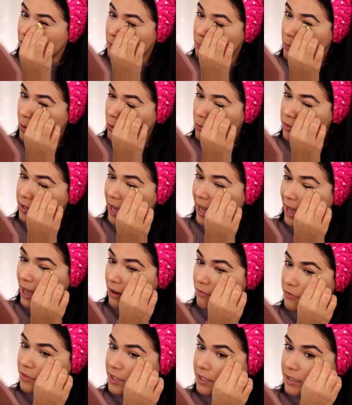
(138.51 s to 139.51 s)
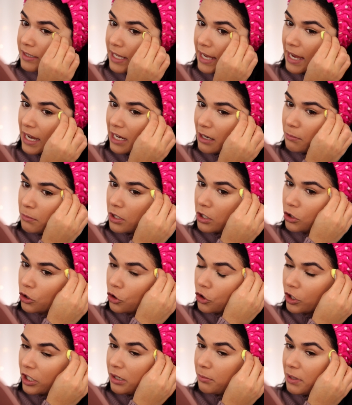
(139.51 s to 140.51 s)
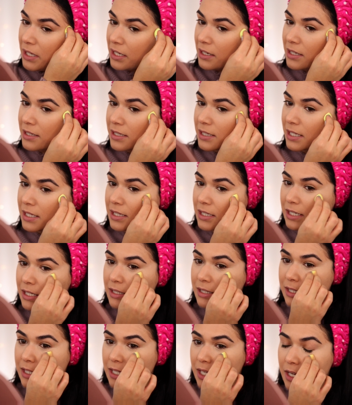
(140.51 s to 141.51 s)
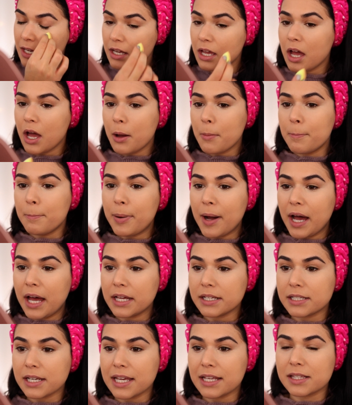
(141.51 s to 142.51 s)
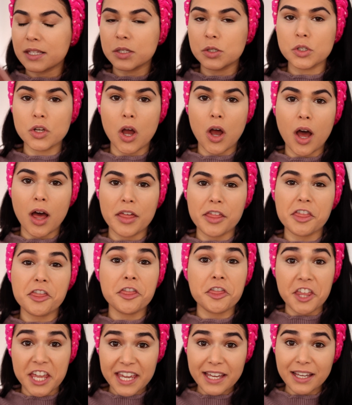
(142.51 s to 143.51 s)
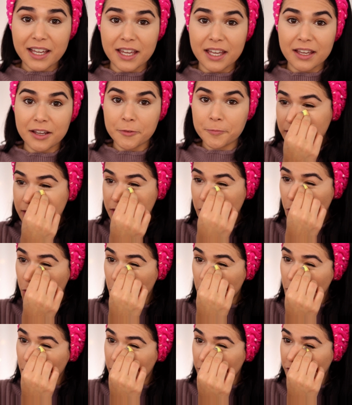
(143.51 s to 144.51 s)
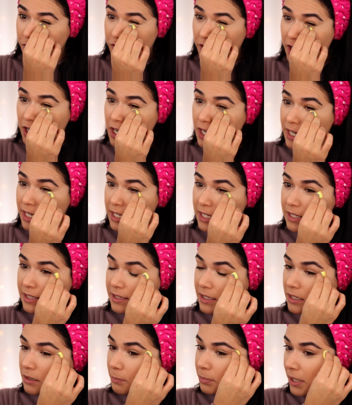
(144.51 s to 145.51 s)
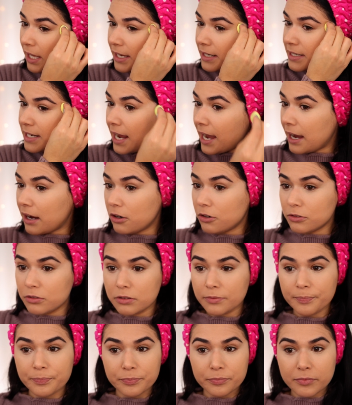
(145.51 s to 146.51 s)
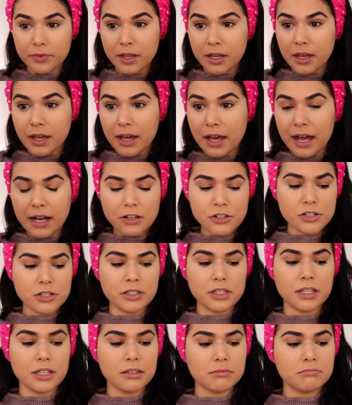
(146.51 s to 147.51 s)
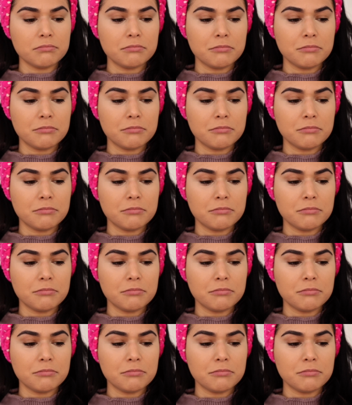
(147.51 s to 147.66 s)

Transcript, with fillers: they both have the same creamy consistency, but it's not thick. So very easy to blend out. Actually,